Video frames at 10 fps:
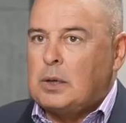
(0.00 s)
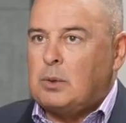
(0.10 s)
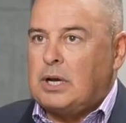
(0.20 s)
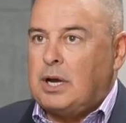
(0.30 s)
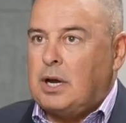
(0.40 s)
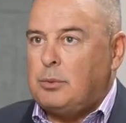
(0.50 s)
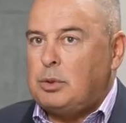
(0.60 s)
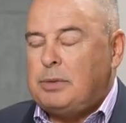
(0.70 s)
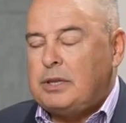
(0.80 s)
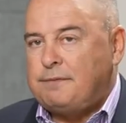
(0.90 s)
Well, I
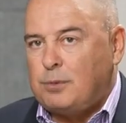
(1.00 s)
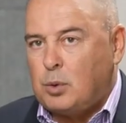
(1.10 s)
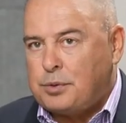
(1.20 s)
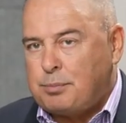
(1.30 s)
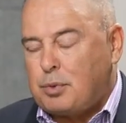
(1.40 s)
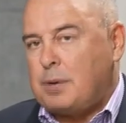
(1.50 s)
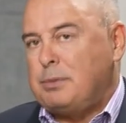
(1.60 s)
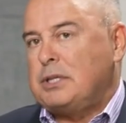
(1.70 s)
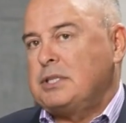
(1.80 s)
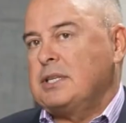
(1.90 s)
would be the 4th Prime
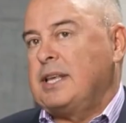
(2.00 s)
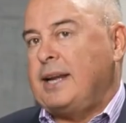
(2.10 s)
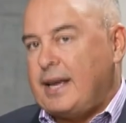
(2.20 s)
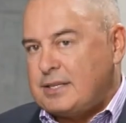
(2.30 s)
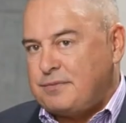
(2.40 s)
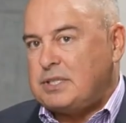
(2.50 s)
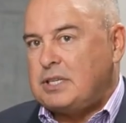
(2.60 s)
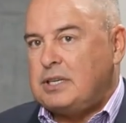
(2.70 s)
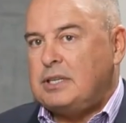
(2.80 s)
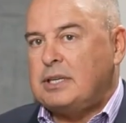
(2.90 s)
Minister that has
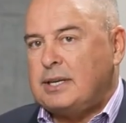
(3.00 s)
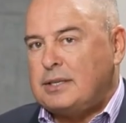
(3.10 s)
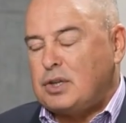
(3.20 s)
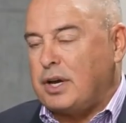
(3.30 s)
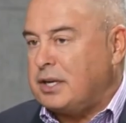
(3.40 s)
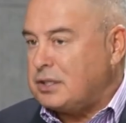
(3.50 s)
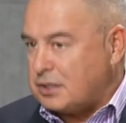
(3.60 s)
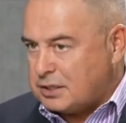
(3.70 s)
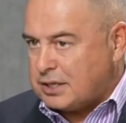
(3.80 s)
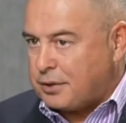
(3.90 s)
visited China
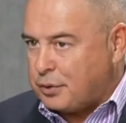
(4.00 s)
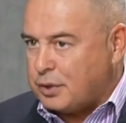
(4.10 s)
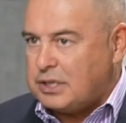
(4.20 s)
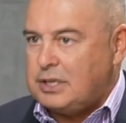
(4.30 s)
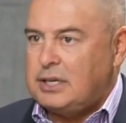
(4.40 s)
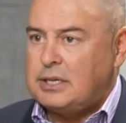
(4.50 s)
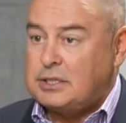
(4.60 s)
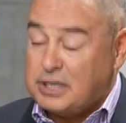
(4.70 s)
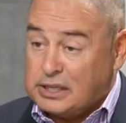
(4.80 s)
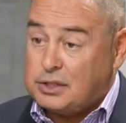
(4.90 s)
since our
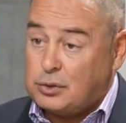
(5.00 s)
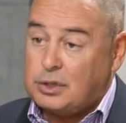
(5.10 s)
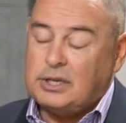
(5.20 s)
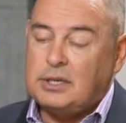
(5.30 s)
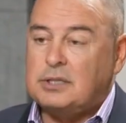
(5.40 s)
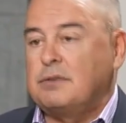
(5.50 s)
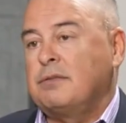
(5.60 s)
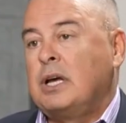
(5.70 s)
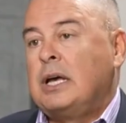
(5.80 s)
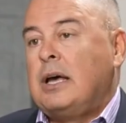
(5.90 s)
nearly 30 years
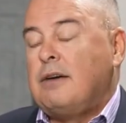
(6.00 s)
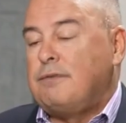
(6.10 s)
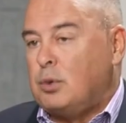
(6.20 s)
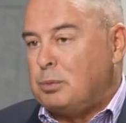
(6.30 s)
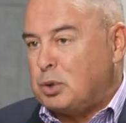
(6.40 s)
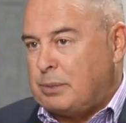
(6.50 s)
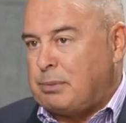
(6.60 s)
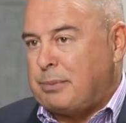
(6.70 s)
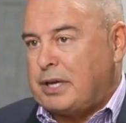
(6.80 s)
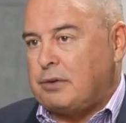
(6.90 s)
of formal
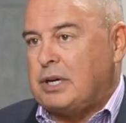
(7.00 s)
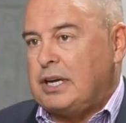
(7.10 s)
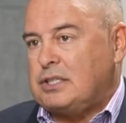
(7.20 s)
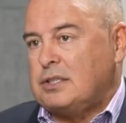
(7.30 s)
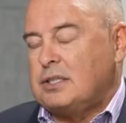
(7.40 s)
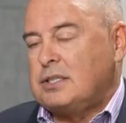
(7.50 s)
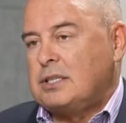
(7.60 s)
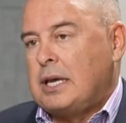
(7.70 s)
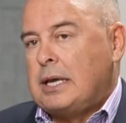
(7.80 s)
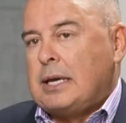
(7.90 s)
diplomatic relations.